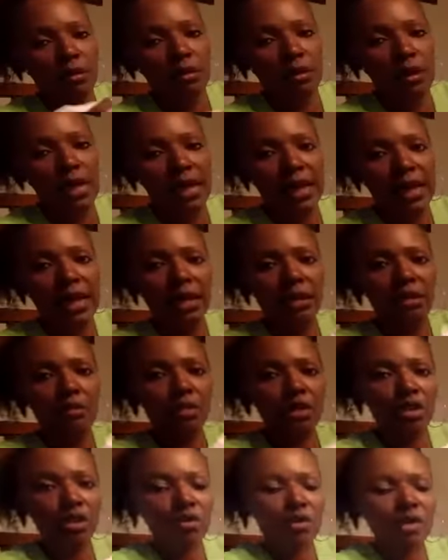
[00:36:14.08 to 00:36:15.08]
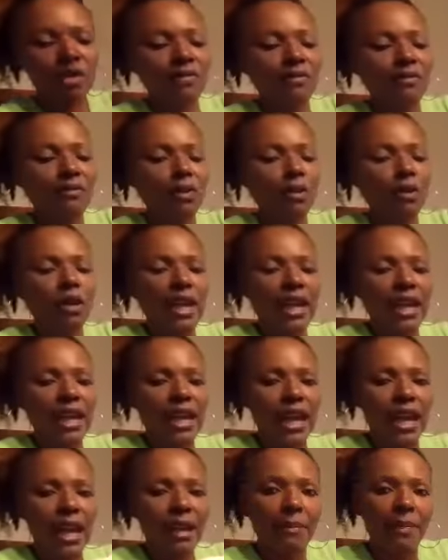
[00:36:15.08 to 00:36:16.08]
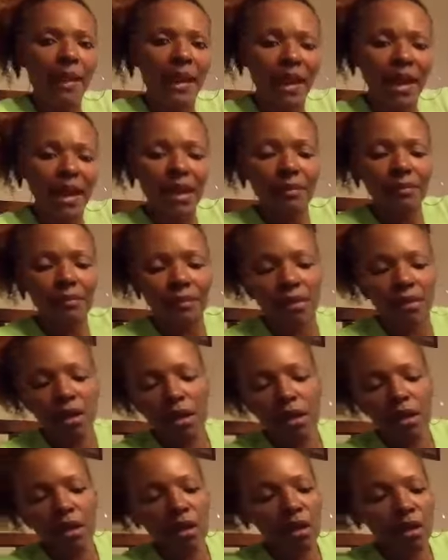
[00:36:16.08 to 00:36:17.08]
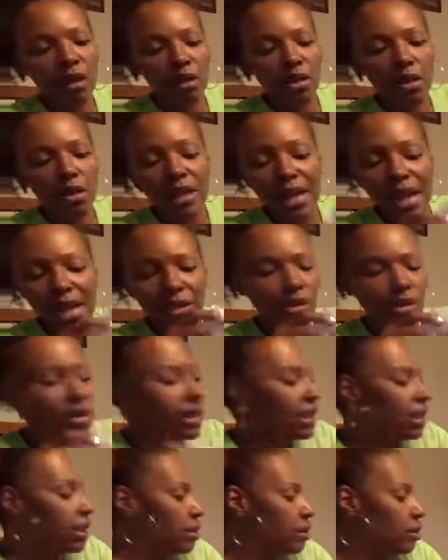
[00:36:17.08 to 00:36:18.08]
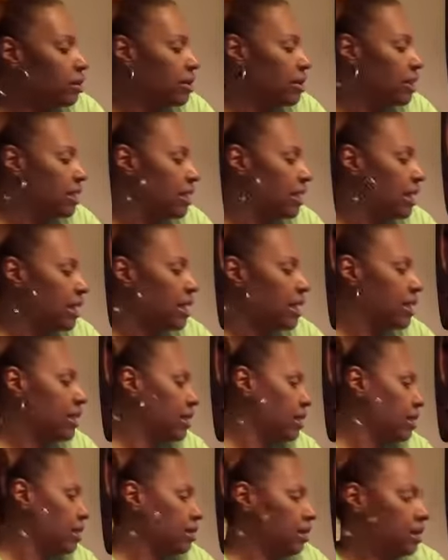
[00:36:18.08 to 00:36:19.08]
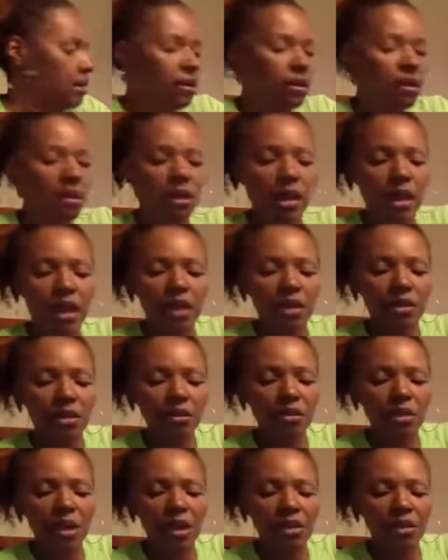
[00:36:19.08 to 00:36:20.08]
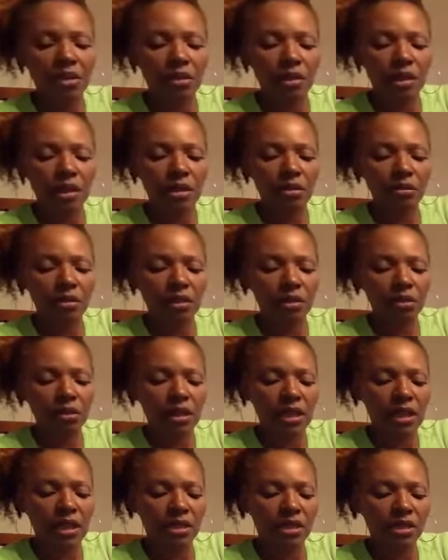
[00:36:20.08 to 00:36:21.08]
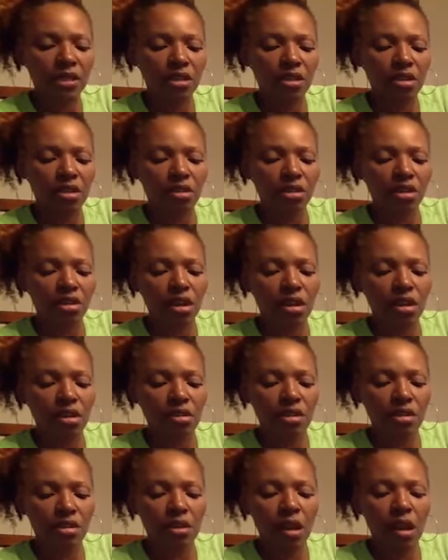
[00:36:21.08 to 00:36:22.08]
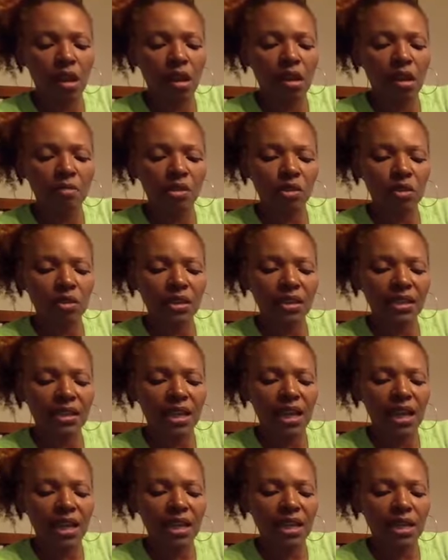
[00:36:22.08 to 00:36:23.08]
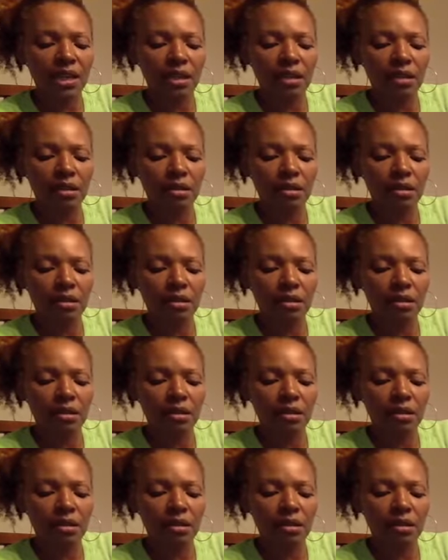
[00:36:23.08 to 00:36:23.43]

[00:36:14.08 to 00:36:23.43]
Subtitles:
that Kena was using for a headband, you can actually use this and do other cute little things to your shirt. So all I'm doing is cutting